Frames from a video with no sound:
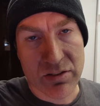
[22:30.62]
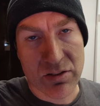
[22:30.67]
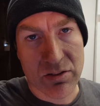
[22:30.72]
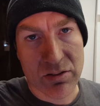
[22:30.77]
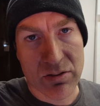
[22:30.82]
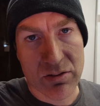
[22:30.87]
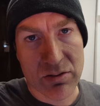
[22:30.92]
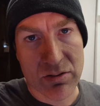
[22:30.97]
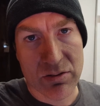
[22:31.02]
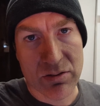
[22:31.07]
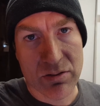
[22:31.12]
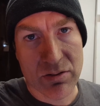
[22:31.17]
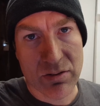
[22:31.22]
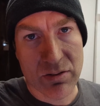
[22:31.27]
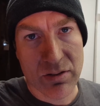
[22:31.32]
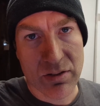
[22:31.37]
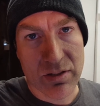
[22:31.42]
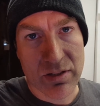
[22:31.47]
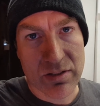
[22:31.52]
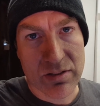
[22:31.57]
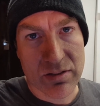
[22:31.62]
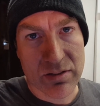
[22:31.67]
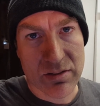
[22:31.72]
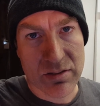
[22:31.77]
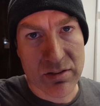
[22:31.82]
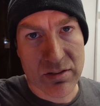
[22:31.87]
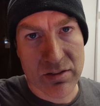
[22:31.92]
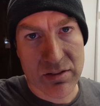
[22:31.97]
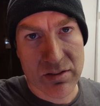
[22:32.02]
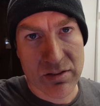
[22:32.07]
a day. So
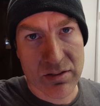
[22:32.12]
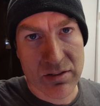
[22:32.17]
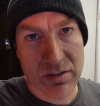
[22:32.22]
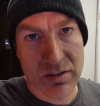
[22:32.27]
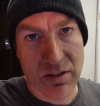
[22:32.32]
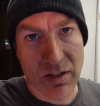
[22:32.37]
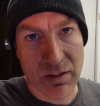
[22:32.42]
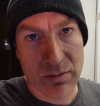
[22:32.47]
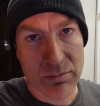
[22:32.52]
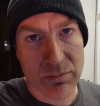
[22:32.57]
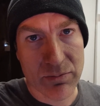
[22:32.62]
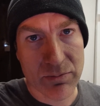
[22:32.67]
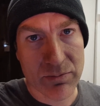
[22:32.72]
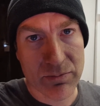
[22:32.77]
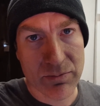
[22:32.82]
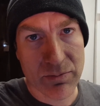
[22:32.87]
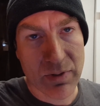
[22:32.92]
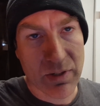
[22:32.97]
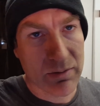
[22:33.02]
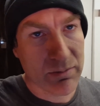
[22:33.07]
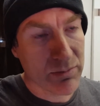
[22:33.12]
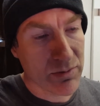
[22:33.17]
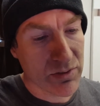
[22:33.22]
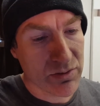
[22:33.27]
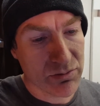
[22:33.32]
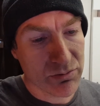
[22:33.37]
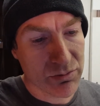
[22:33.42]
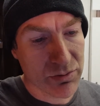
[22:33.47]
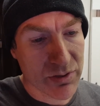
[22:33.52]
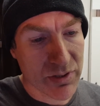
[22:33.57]
this is, I'm
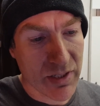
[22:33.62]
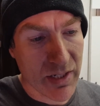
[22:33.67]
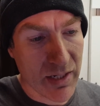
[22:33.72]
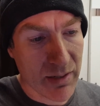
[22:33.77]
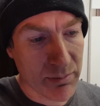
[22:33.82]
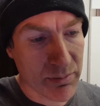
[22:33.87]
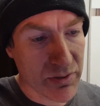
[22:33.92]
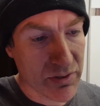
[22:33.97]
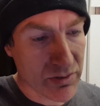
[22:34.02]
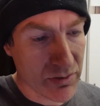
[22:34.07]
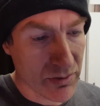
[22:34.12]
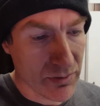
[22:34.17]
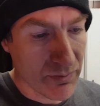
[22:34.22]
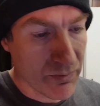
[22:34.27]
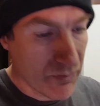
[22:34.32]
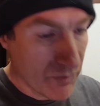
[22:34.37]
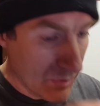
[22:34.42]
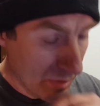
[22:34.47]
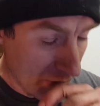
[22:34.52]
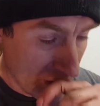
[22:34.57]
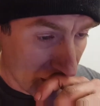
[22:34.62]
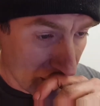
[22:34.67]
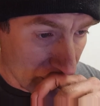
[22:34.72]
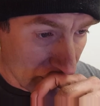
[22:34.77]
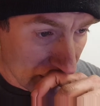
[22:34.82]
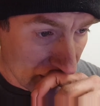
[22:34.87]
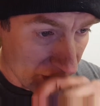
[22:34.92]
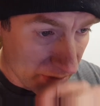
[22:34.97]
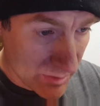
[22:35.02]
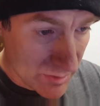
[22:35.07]
just really happy. So
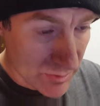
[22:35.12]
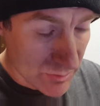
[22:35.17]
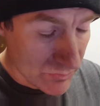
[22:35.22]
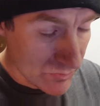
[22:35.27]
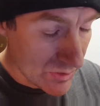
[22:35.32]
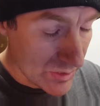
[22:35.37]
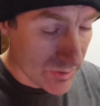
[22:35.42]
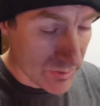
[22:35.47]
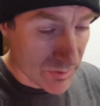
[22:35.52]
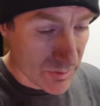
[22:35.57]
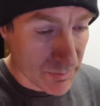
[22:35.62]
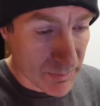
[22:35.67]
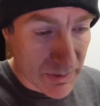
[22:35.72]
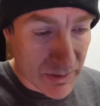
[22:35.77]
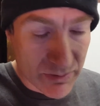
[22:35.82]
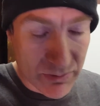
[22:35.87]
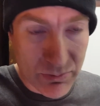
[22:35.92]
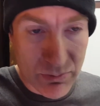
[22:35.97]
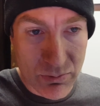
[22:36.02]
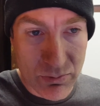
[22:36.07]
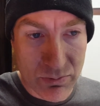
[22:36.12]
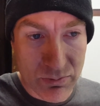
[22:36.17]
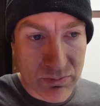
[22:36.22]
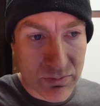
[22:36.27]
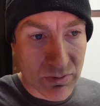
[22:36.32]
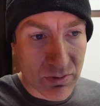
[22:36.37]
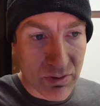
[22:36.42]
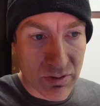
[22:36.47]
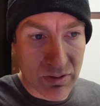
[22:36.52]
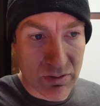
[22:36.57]
anyway, this video has
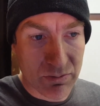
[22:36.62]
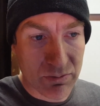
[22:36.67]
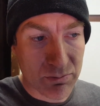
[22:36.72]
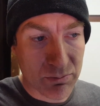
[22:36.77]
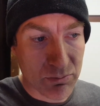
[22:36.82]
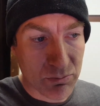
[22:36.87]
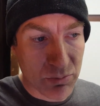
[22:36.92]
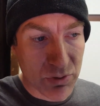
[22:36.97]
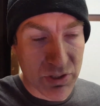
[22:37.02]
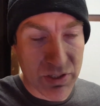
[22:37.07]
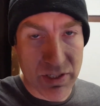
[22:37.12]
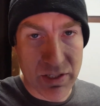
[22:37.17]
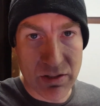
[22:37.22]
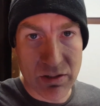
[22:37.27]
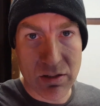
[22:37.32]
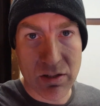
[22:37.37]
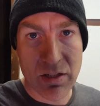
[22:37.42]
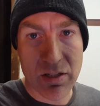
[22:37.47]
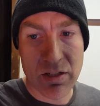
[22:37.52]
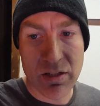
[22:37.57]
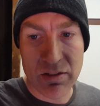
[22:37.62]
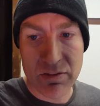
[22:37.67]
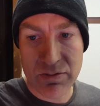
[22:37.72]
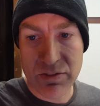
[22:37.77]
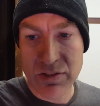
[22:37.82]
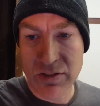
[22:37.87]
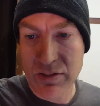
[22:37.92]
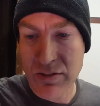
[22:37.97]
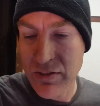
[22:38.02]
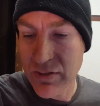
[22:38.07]
been plenty
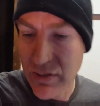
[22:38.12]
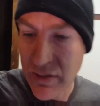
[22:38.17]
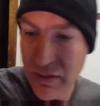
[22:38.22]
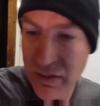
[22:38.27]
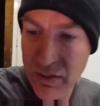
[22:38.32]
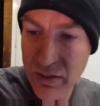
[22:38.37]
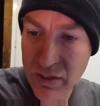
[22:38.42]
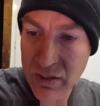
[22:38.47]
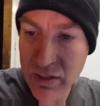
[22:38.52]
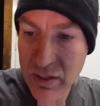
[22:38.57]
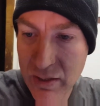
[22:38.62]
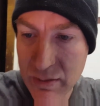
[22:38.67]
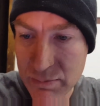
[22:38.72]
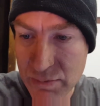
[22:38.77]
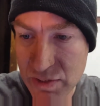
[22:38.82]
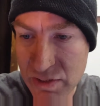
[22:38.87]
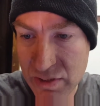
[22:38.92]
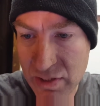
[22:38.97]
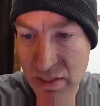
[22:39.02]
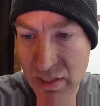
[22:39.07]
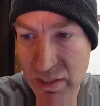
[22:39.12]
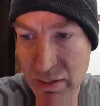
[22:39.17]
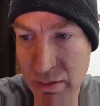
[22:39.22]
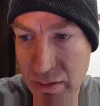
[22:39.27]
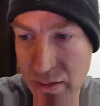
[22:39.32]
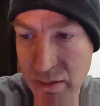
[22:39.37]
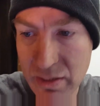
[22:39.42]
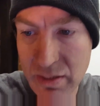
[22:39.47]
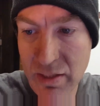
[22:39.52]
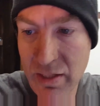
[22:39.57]
long enough, so I'm
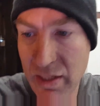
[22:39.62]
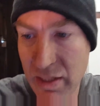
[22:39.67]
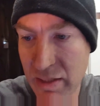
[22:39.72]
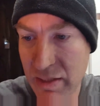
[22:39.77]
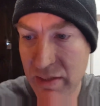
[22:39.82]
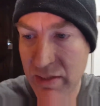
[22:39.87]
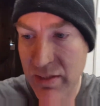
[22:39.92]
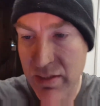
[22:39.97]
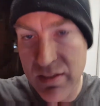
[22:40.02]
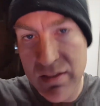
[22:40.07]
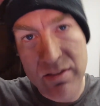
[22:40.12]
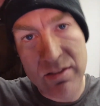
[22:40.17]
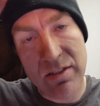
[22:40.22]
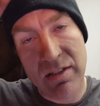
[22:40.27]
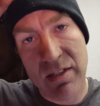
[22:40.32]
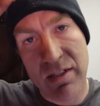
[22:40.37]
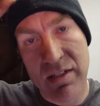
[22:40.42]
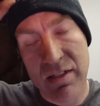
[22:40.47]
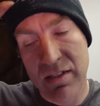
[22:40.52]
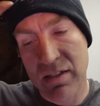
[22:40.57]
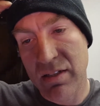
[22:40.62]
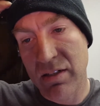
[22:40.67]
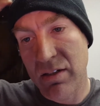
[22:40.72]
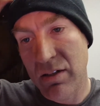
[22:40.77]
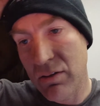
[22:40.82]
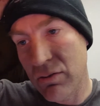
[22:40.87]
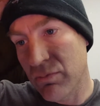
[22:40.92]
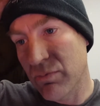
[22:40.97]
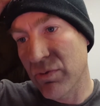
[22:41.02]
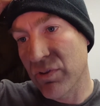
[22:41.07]
just gonna edit this
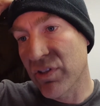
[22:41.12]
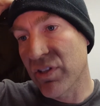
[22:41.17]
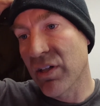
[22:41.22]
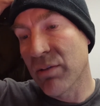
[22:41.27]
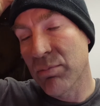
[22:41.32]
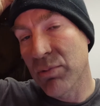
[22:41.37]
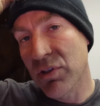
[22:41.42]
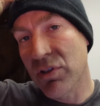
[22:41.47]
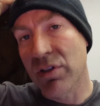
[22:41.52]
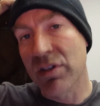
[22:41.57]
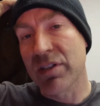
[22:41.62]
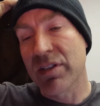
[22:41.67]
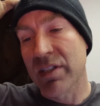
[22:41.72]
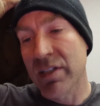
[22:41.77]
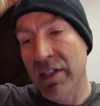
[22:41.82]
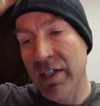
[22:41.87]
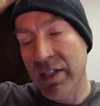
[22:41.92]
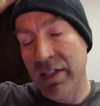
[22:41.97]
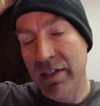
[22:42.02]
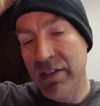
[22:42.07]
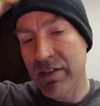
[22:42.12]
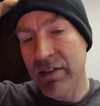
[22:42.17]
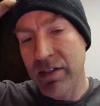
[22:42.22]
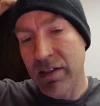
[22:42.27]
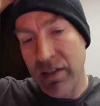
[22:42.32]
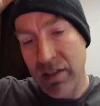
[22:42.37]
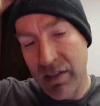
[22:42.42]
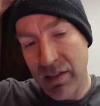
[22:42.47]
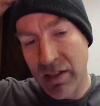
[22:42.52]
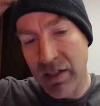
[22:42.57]
and hopefully upload it
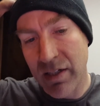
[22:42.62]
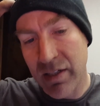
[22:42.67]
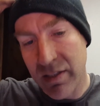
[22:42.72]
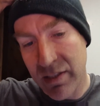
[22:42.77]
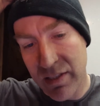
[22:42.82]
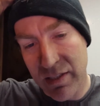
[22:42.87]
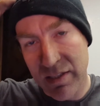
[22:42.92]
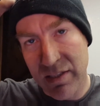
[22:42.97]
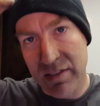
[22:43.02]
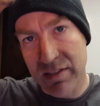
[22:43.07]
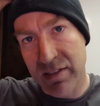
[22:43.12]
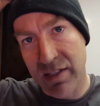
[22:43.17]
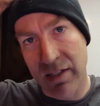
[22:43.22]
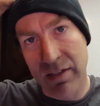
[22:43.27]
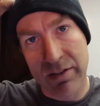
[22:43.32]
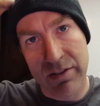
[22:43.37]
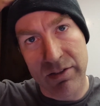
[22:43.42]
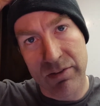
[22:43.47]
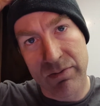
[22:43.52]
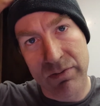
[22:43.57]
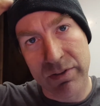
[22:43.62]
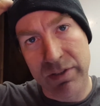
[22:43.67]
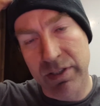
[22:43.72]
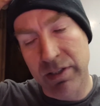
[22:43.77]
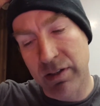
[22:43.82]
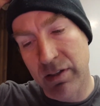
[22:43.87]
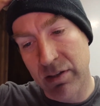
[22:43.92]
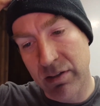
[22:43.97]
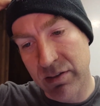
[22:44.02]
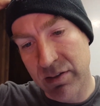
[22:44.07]
tonight and get this
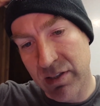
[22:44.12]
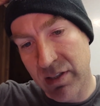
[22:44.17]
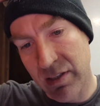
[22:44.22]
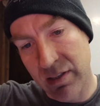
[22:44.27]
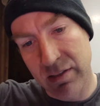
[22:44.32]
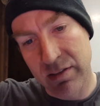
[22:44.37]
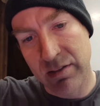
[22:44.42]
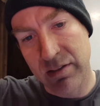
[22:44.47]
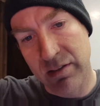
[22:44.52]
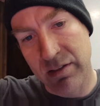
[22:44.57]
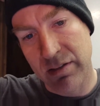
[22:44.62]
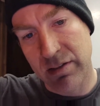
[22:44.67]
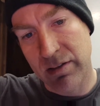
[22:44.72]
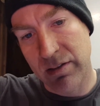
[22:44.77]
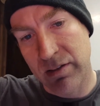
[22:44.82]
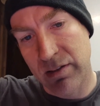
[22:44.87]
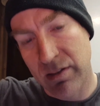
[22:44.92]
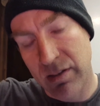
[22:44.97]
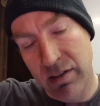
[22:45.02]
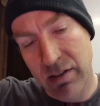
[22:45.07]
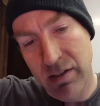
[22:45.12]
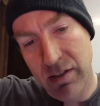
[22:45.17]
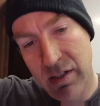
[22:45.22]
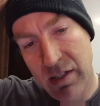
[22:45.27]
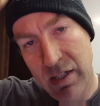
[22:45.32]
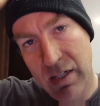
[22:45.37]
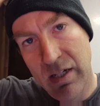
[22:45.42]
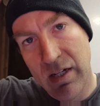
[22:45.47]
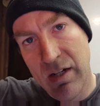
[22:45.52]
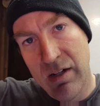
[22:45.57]
out there for you, all you guys that
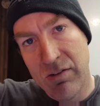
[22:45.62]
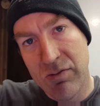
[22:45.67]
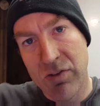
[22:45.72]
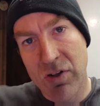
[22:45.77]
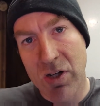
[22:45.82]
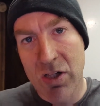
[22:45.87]
are